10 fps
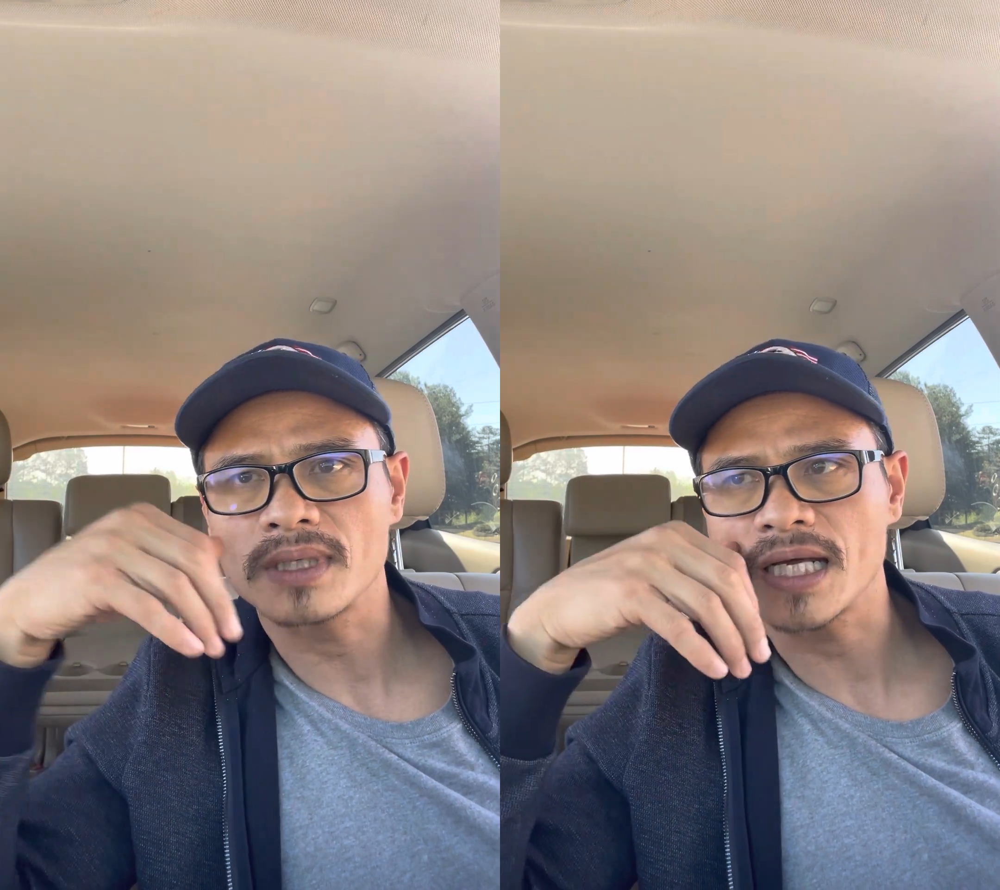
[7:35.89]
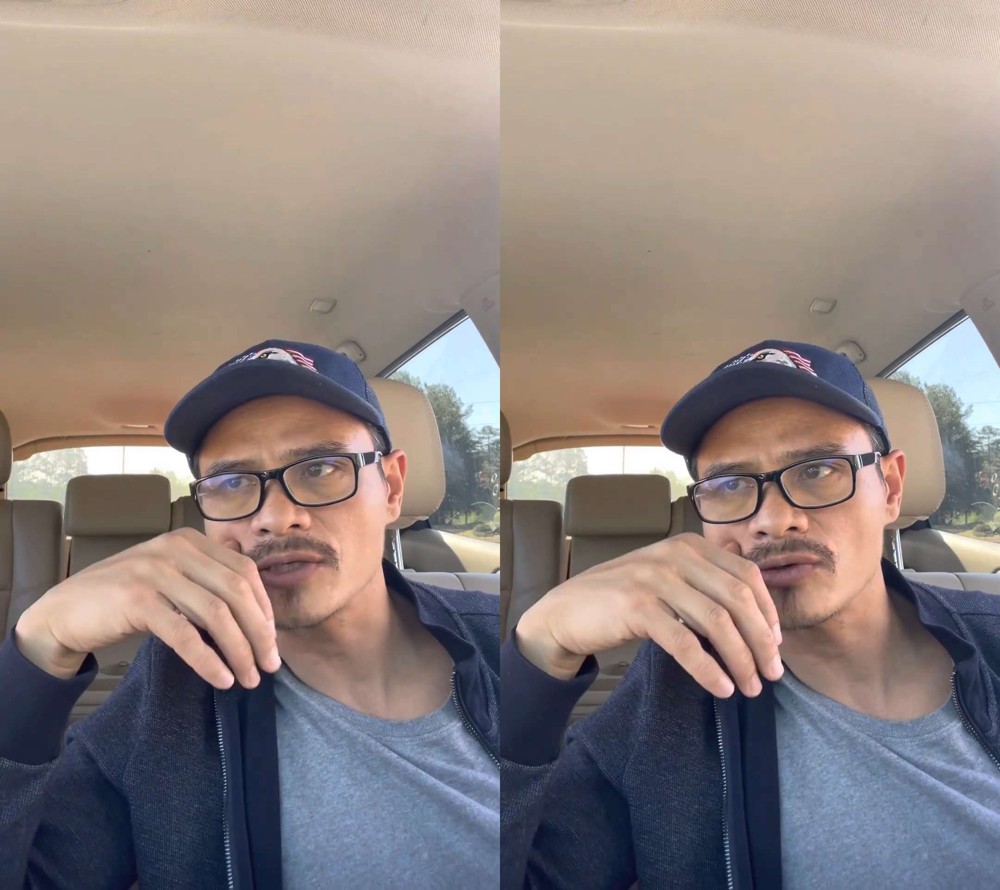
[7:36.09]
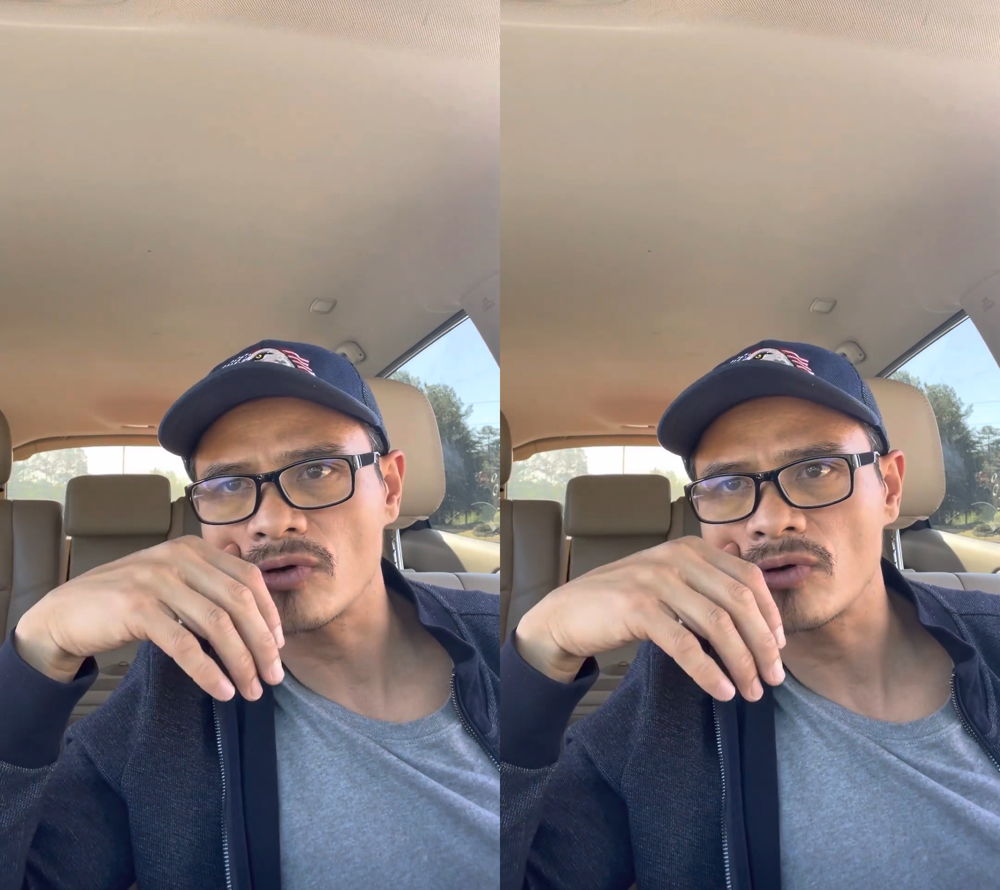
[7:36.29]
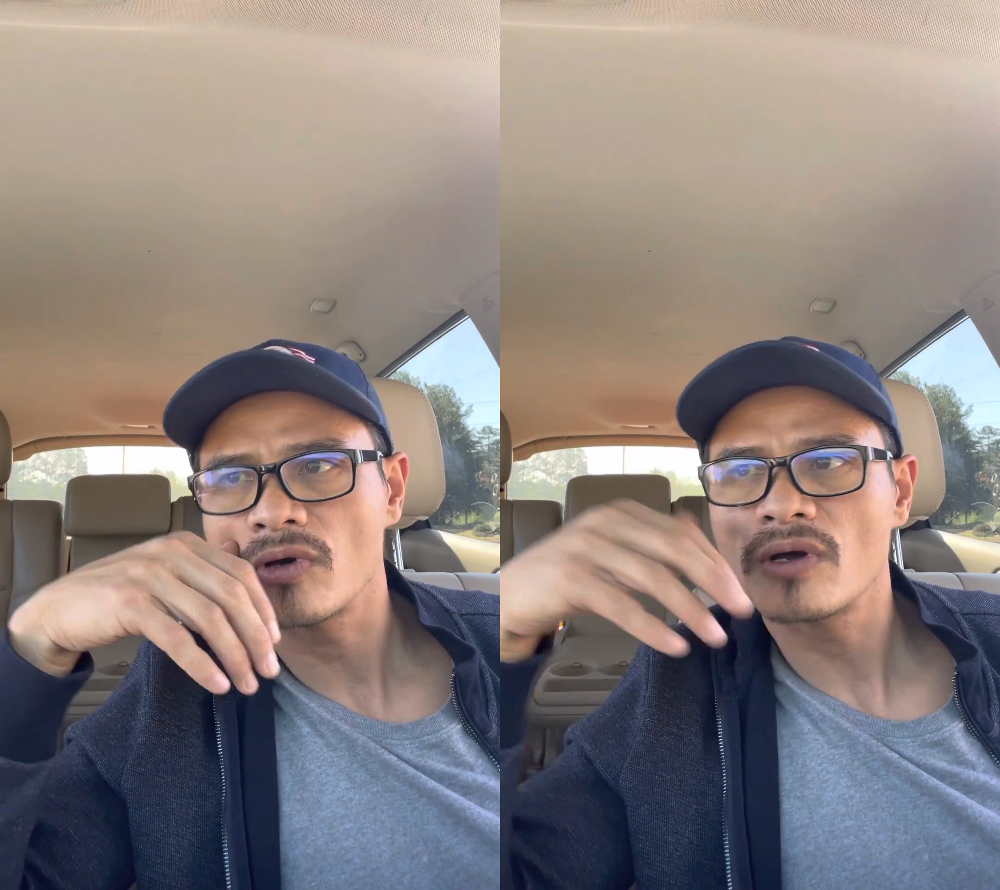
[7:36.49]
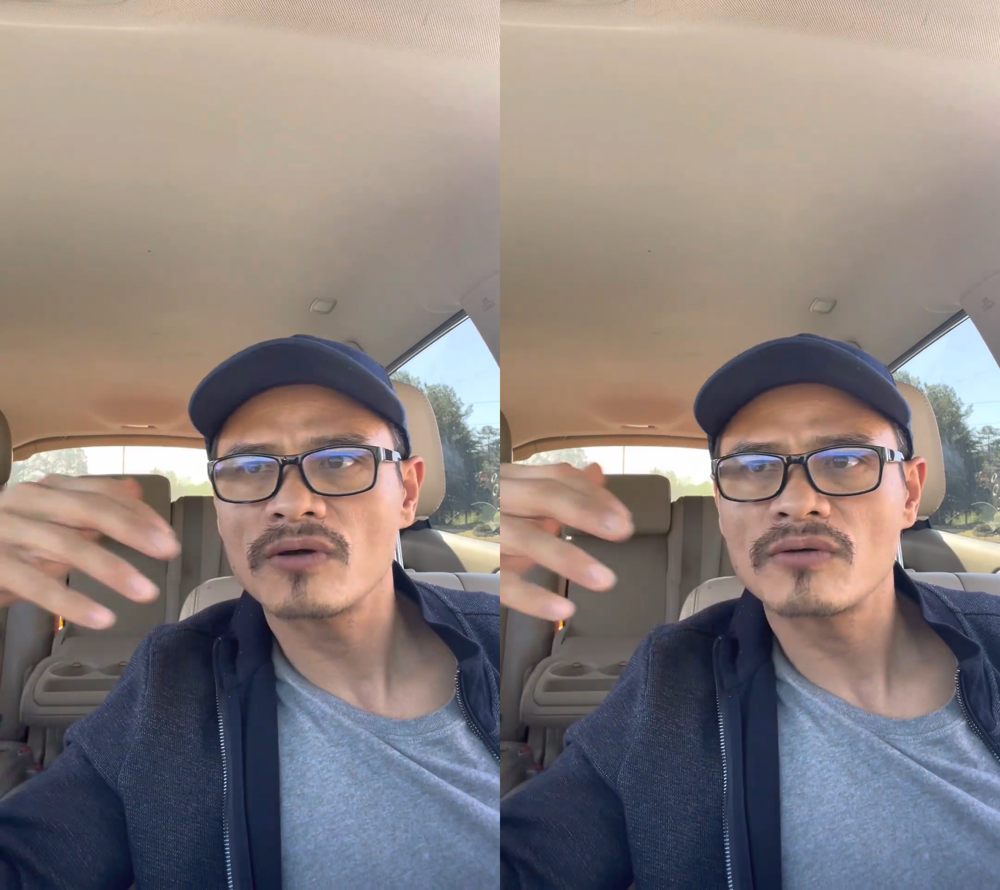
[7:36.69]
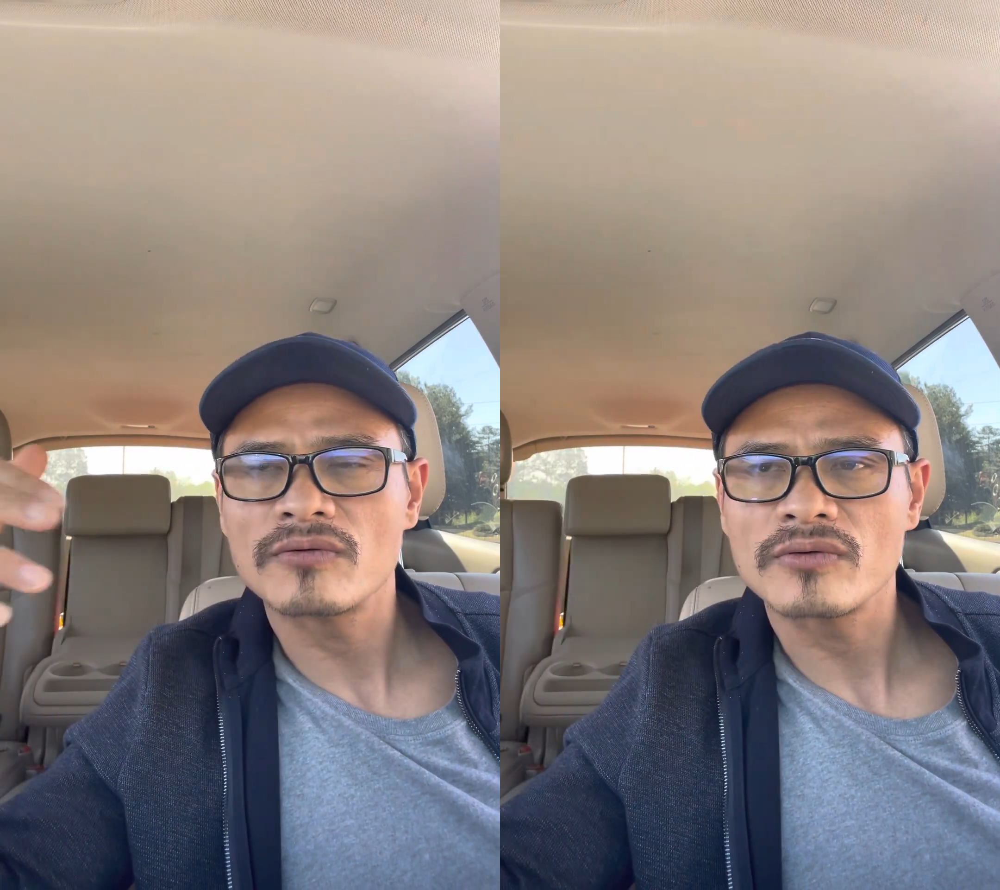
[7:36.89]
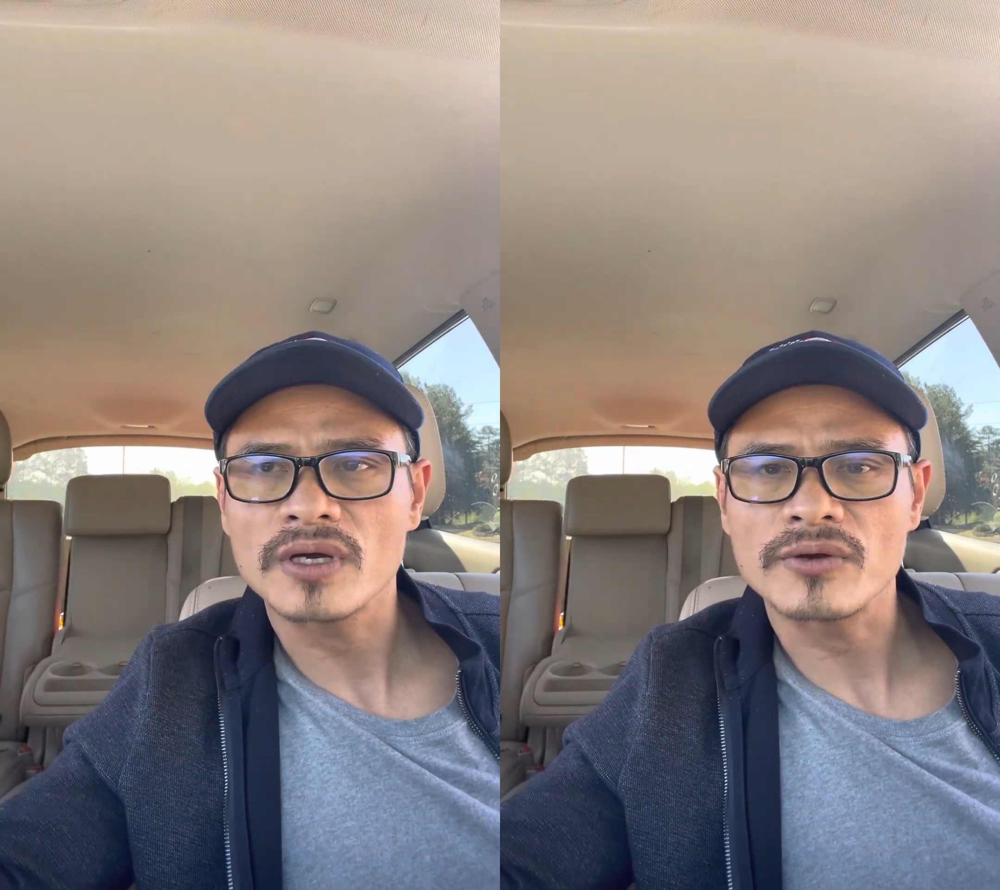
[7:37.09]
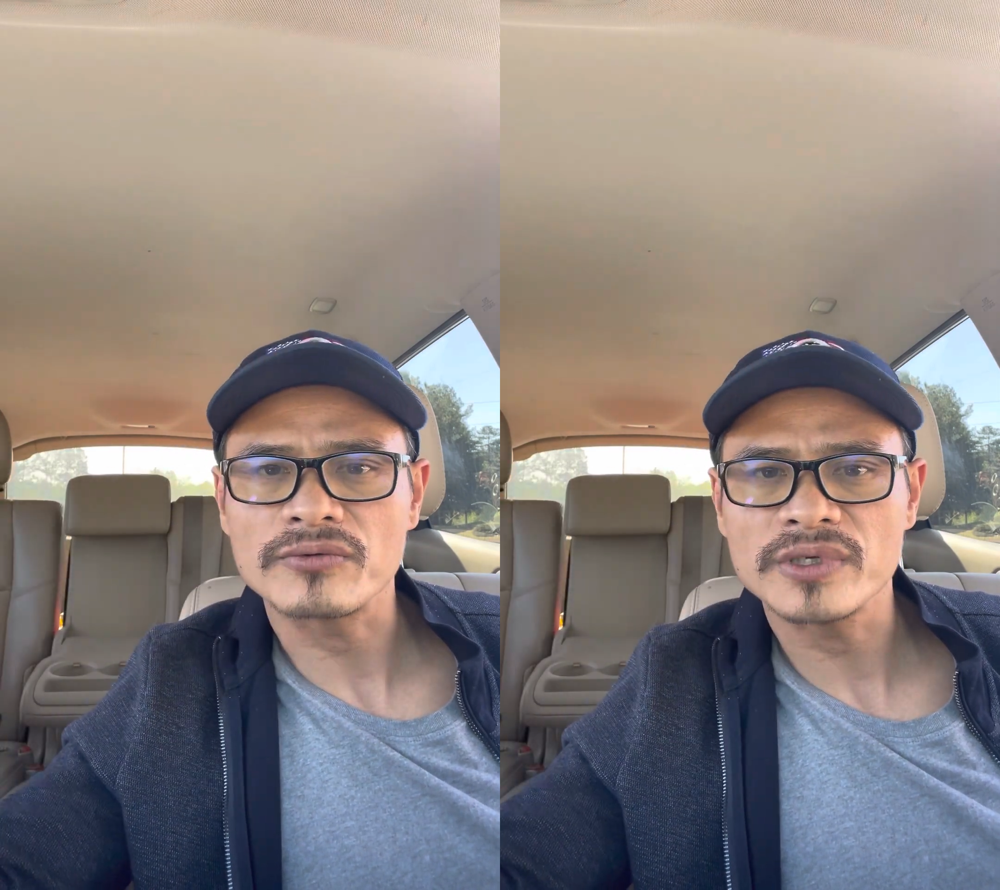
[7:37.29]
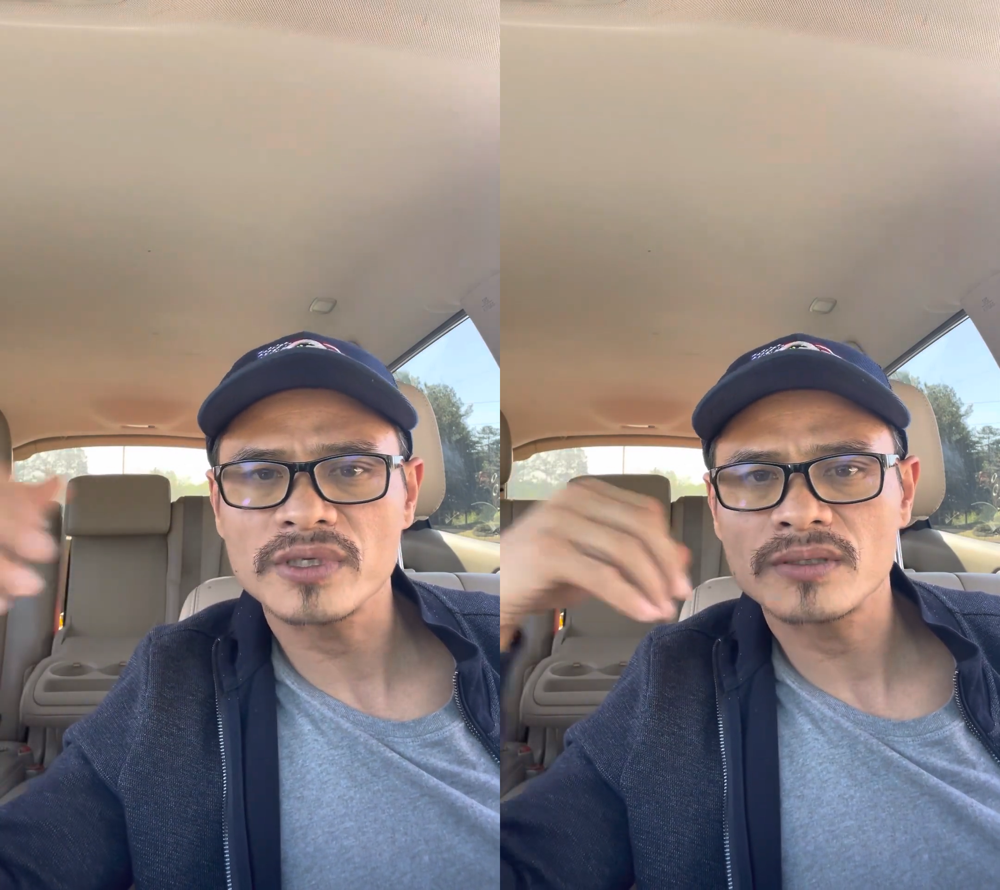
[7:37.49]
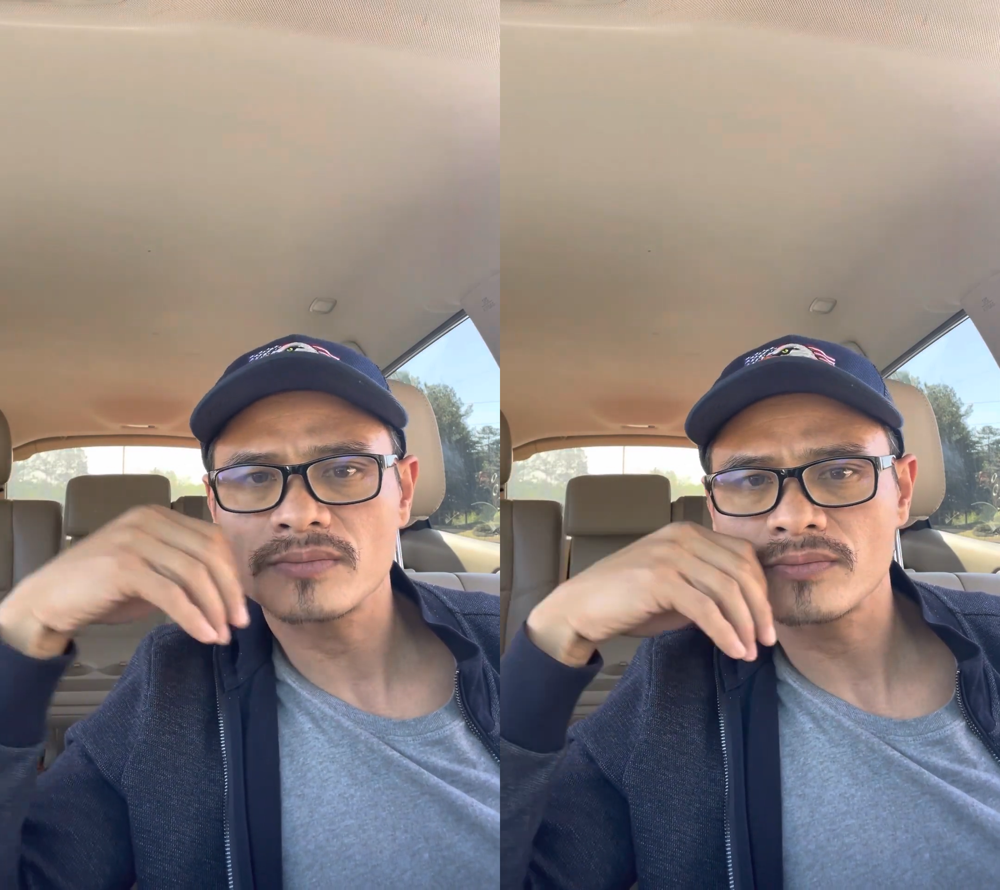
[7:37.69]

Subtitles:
like your career,